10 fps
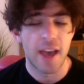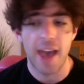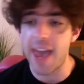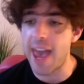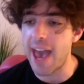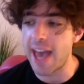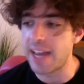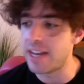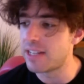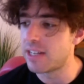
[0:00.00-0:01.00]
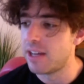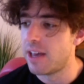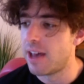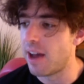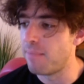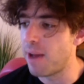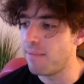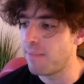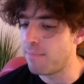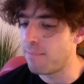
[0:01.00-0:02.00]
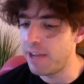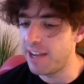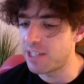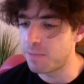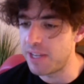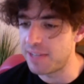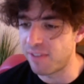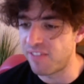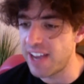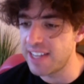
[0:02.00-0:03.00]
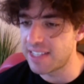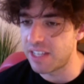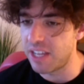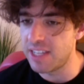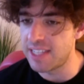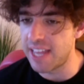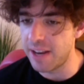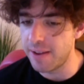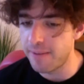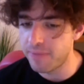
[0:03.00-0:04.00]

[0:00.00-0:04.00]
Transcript: And my biggest piece of advice is that